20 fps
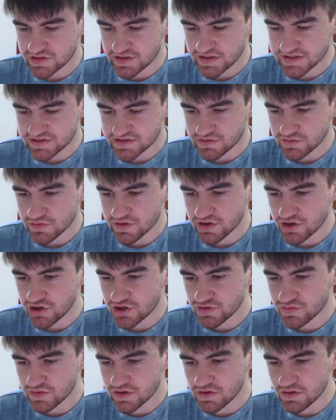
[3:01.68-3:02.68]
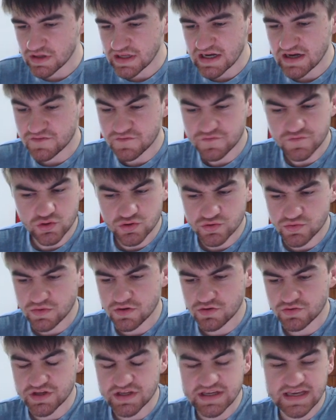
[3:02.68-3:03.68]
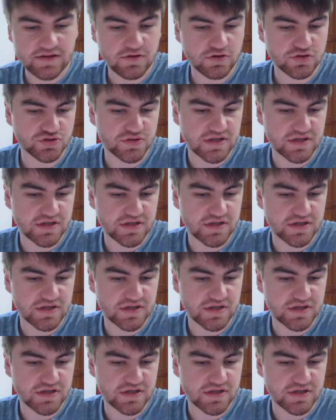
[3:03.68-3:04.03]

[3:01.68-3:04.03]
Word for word: let's look at her role half forward role you cannot